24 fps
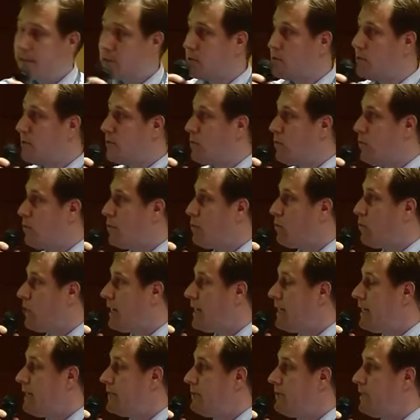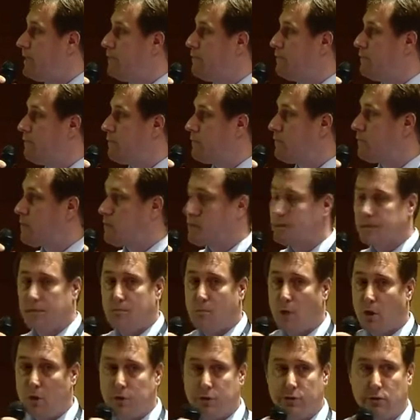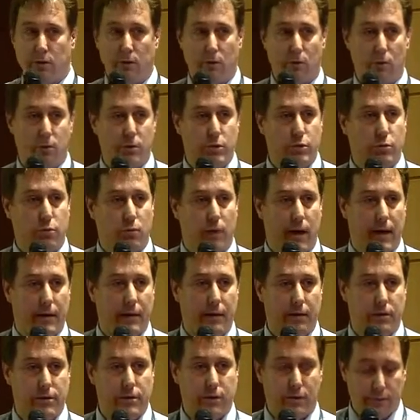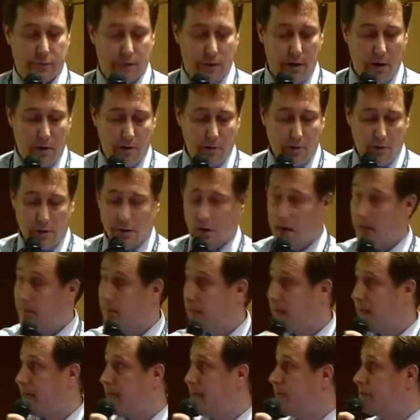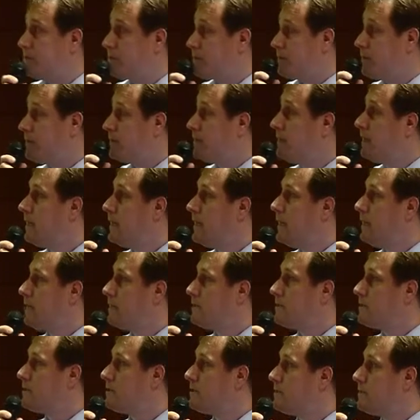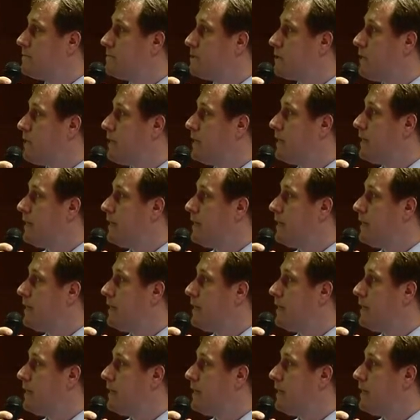So on the one hand you have of course a module you want to run your software on or your applications on, systems on.